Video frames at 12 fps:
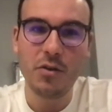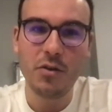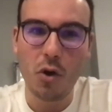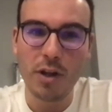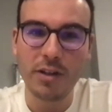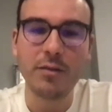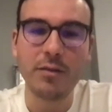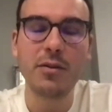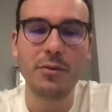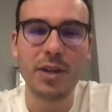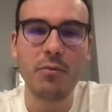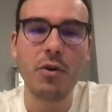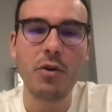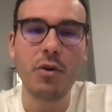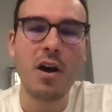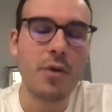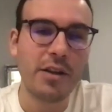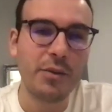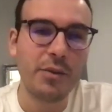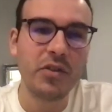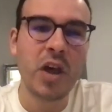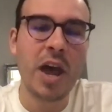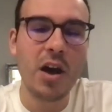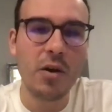And sometimes people say, well, as
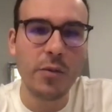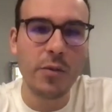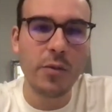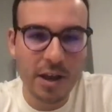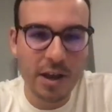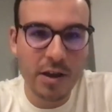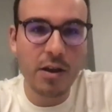we scale,